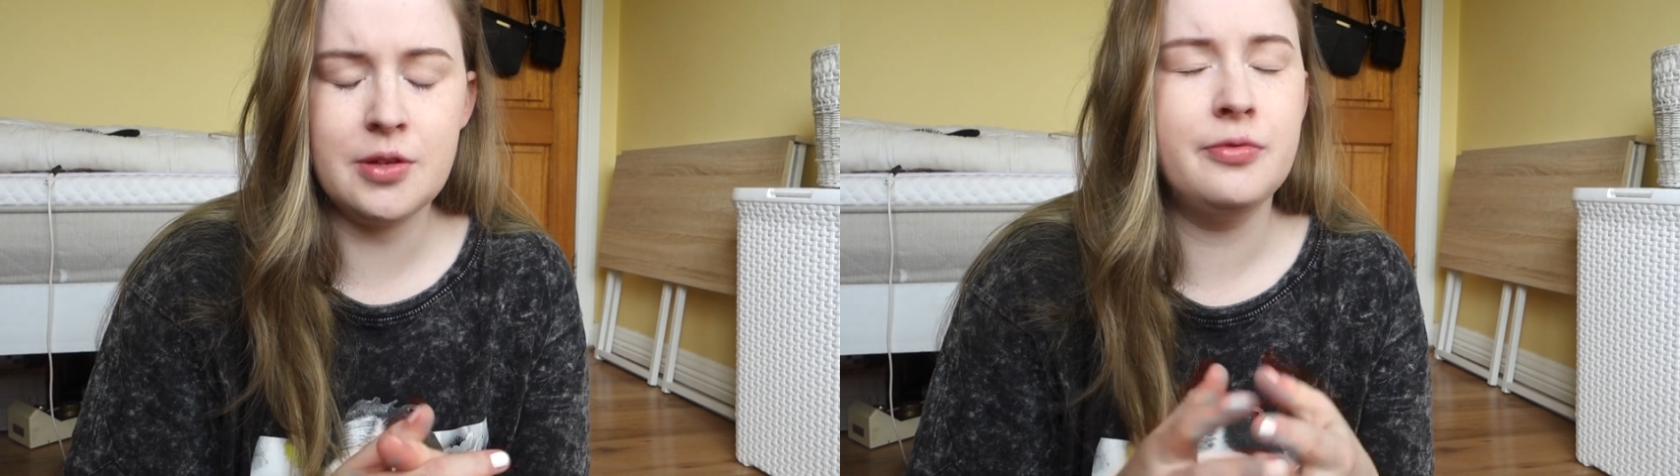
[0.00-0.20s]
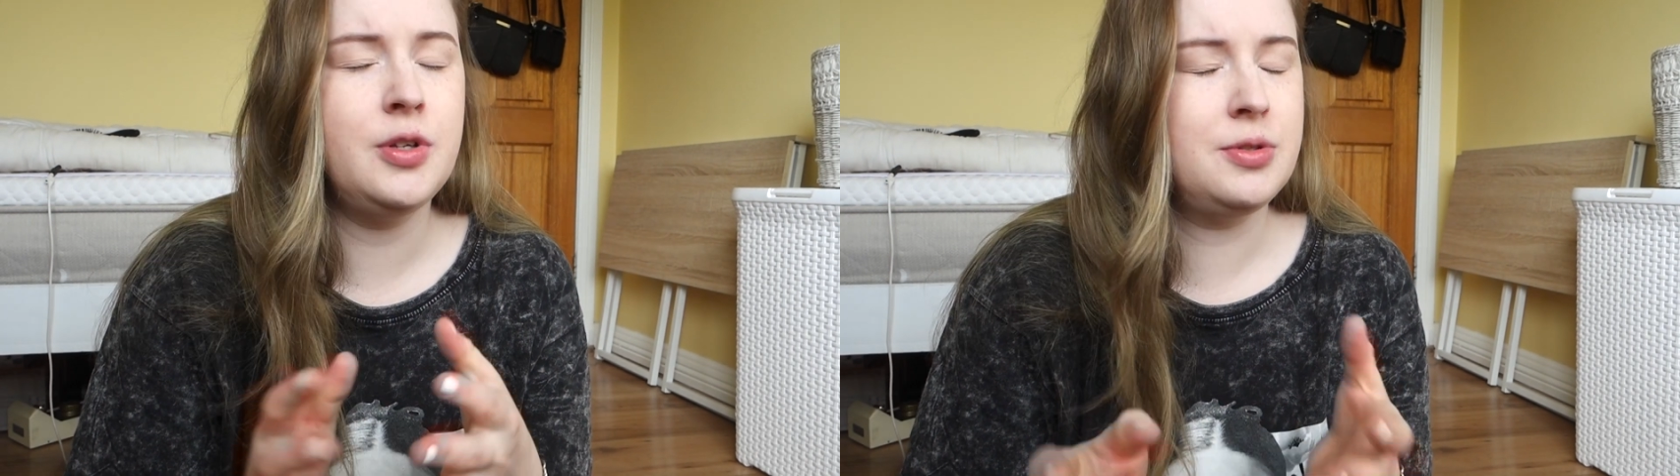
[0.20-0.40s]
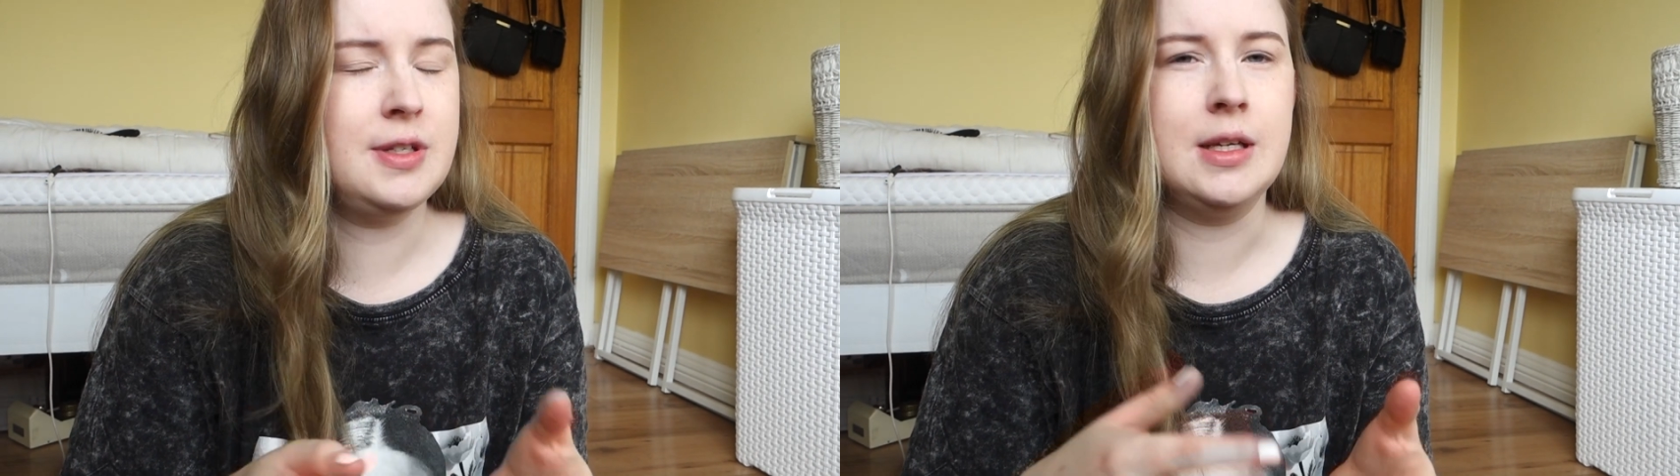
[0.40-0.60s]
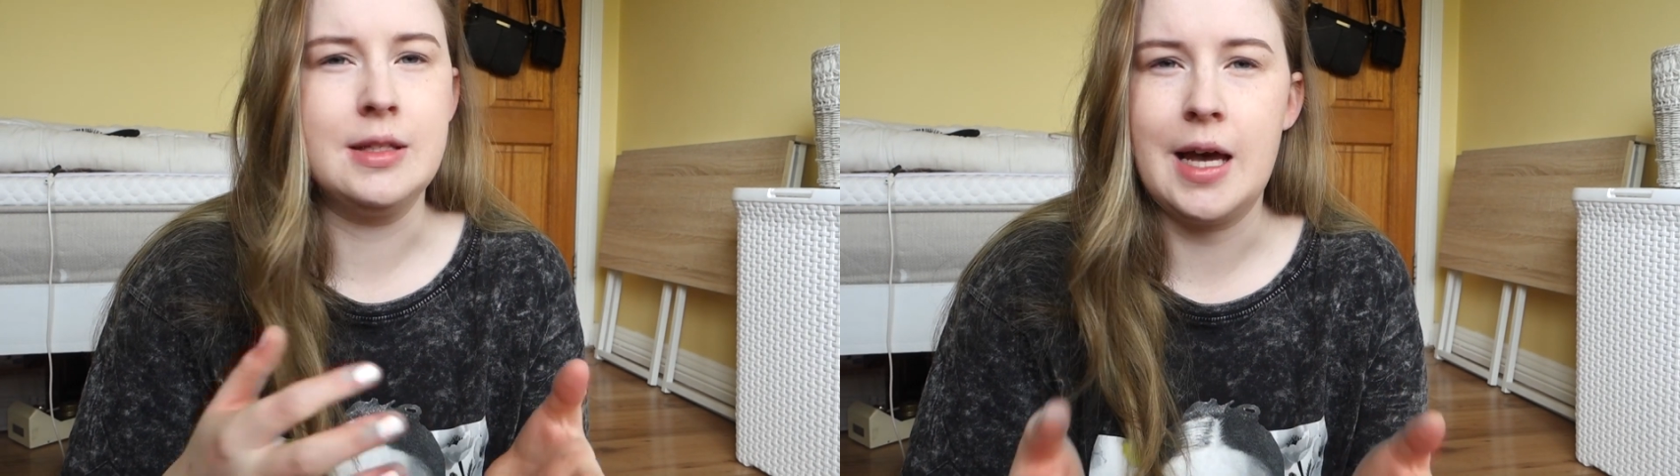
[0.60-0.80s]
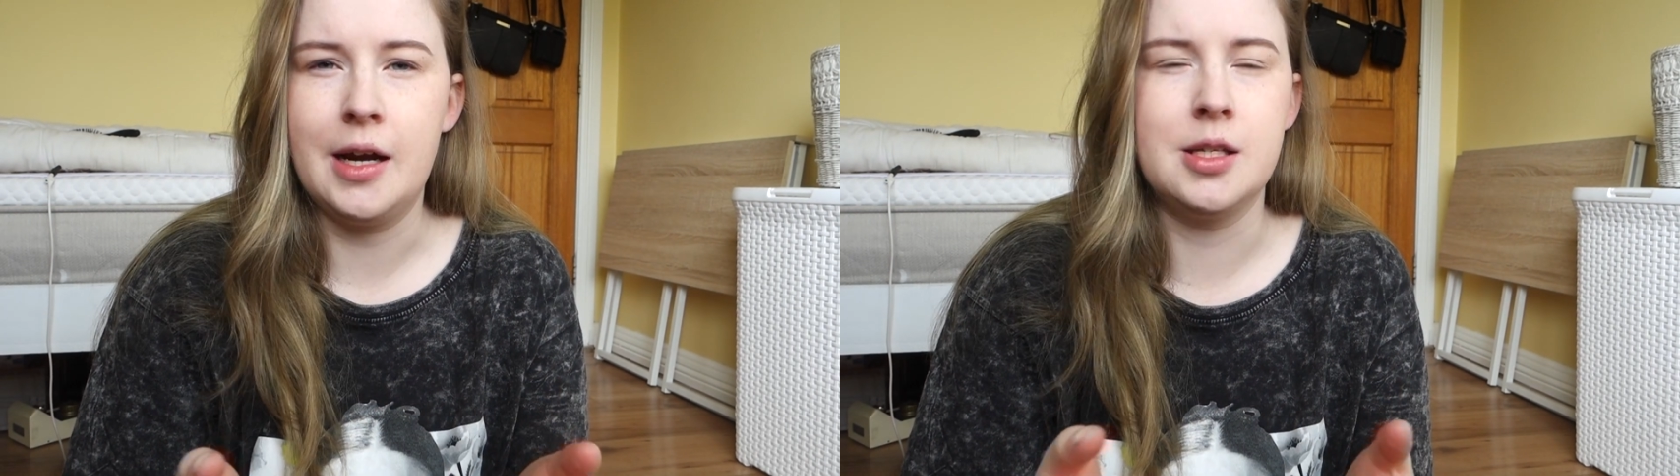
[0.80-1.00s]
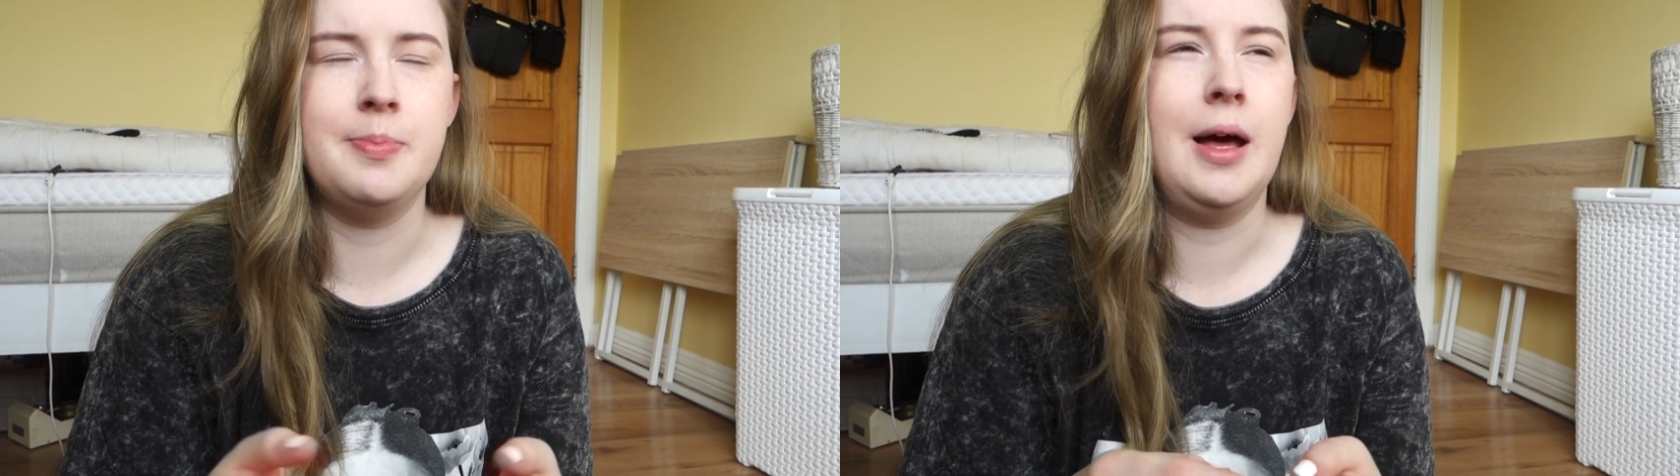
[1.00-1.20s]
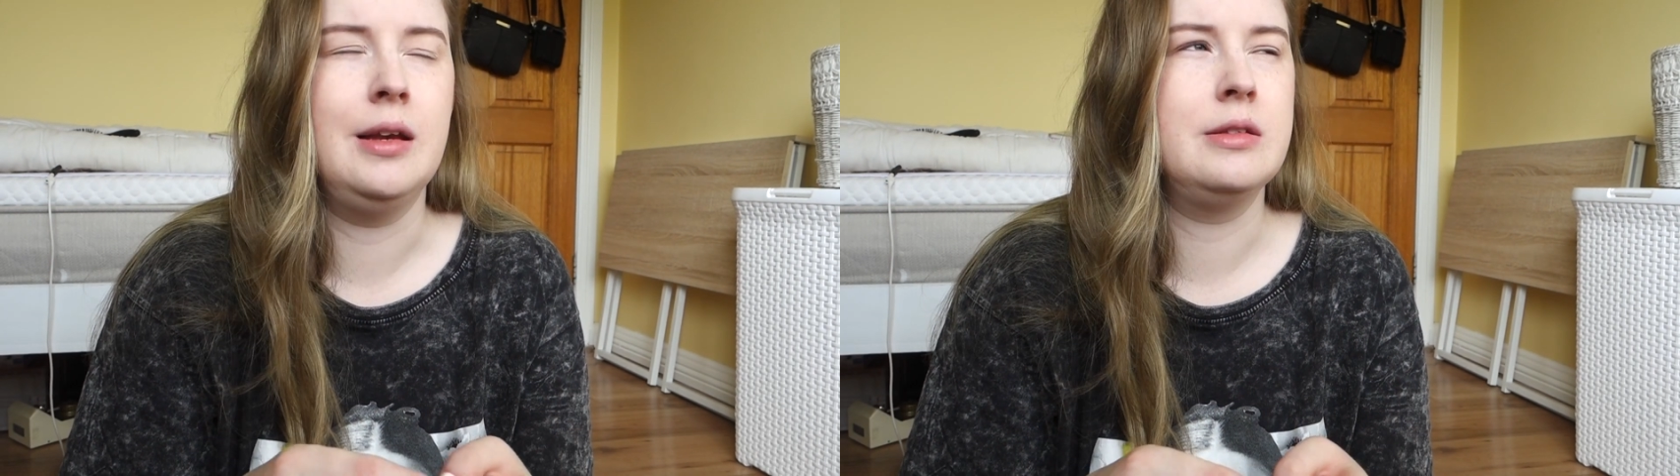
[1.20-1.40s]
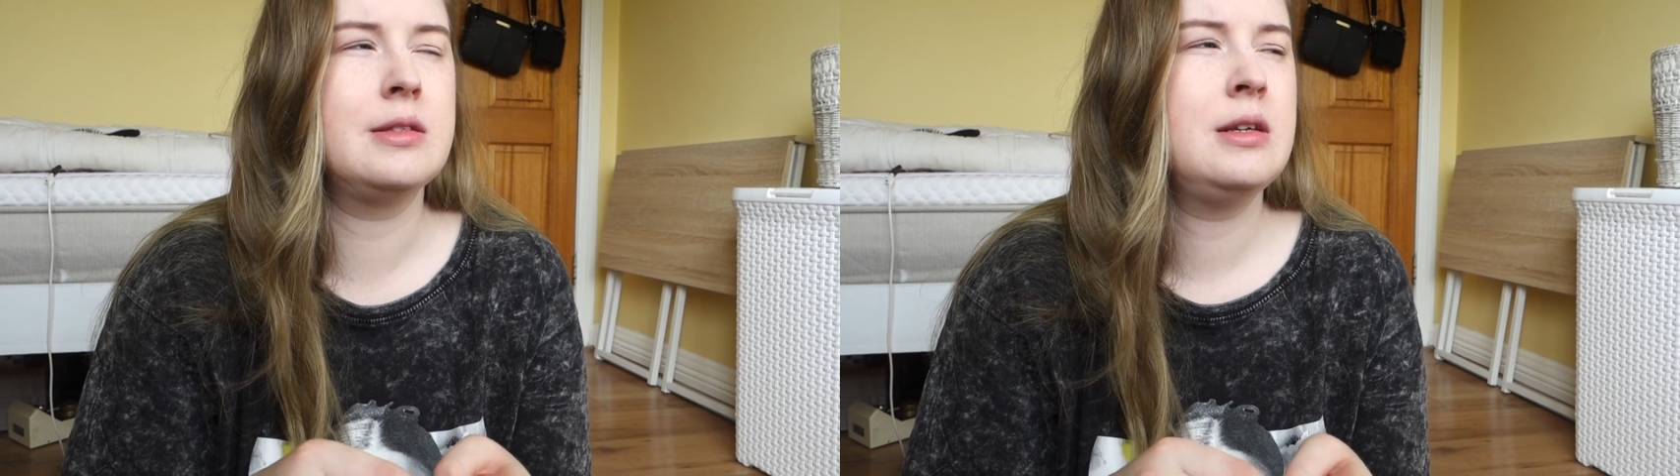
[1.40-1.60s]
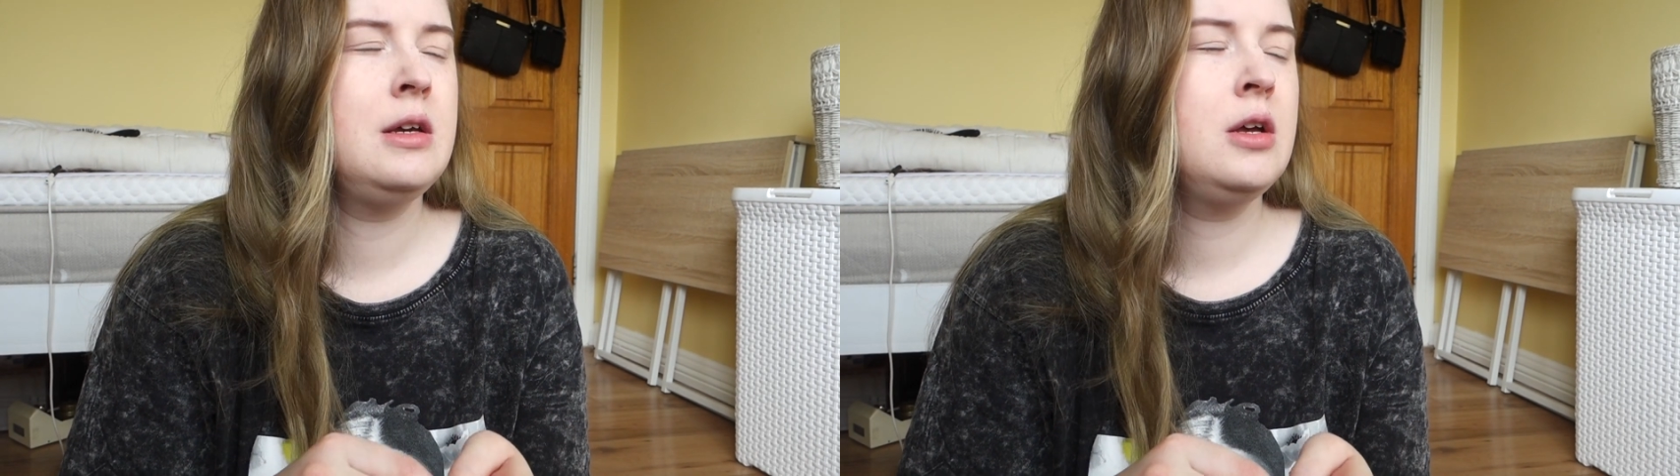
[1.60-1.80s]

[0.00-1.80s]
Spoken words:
confusing and it's hard to balance.